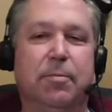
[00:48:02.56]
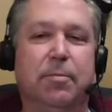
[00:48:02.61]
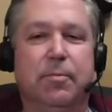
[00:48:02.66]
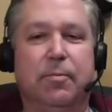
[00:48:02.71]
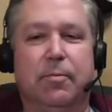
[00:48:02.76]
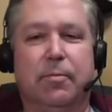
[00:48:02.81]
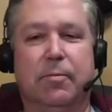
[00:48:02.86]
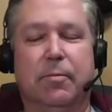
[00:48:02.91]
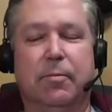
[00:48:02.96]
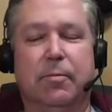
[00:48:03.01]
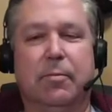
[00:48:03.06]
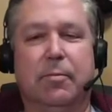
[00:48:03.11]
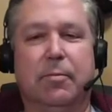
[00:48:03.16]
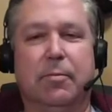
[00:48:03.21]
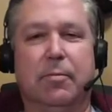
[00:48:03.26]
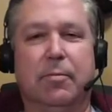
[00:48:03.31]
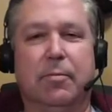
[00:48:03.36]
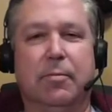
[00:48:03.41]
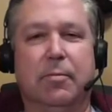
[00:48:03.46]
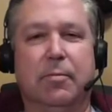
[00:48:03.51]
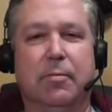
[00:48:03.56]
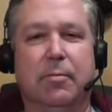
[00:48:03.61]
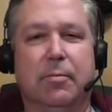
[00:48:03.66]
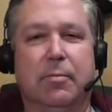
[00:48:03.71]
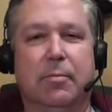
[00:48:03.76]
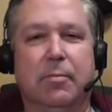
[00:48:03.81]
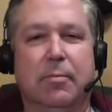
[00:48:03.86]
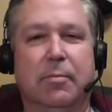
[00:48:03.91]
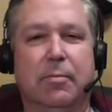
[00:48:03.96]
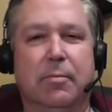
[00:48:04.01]

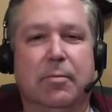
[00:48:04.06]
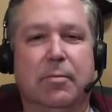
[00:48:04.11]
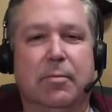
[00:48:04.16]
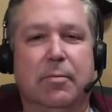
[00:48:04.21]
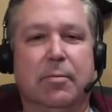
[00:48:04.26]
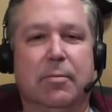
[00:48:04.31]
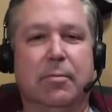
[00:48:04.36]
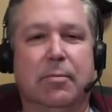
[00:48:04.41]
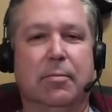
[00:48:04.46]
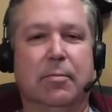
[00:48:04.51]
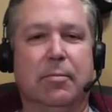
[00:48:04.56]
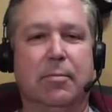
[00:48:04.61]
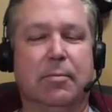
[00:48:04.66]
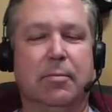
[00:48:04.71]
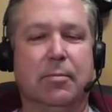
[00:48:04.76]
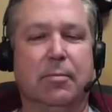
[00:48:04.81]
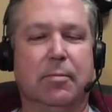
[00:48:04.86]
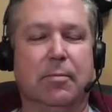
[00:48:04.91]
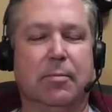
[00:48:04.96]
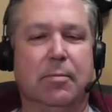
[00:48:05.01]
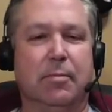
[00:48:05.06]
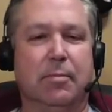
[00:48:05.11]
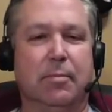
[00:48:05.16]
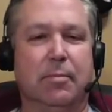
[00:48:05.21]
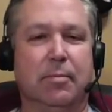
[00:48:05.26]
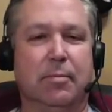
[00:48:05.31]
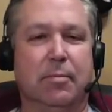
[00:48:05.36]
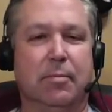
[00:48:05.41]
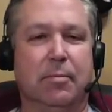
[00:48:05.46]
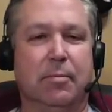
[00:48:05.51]

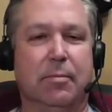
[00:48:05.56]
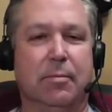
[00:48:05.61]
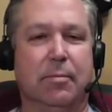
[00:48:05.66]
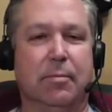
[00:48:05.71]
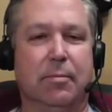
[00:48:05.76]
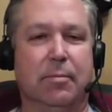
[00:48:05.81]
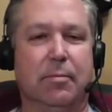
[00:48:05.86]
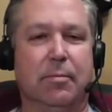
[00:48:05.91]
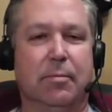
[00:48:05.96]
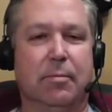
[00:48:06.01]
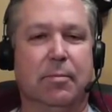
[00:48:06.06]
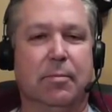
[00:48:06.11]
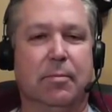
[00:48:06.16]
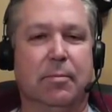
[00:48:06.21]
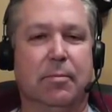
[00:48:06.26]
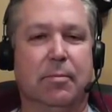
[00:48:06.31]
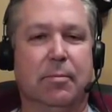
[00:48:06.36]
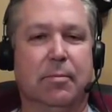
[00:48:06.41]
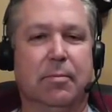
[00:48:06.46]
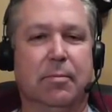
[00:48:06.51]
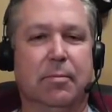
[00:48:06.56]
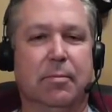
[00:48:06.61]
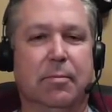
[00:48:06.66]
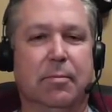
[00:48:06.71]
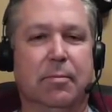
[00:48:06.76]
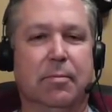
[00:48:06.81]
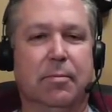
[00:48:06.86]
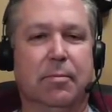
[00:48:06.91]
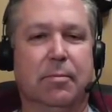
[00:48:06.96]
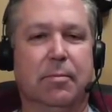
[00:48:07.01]

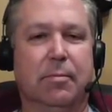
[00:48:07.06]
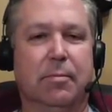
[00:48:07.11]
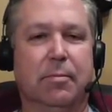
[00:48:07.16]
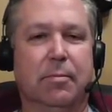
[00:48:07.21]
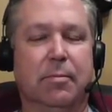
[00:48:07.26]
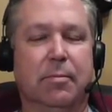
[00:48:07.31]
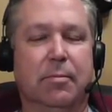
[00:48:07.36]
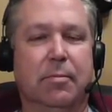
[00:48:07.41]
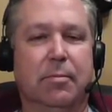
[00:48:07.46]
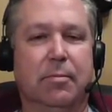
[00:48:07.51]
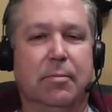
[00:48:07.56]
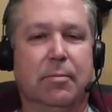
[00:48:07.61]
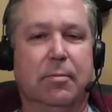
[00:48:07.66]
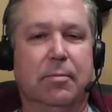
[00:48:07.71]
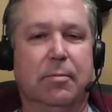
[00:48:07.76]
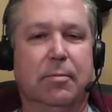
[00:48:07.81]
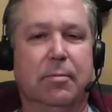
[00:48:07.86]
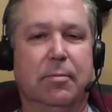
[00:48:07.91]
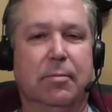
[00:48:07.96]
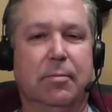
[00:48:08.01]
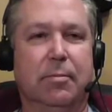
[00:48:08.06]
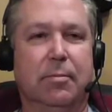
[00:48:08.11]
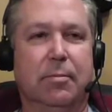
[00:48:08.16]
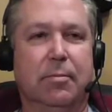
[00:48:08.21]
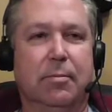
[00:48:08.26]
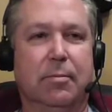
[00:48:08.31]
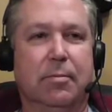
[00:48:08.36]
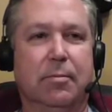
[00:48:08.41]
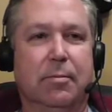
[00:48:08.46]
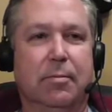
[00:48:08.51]

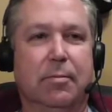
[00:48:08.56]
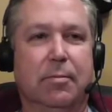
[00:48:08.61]
(silent)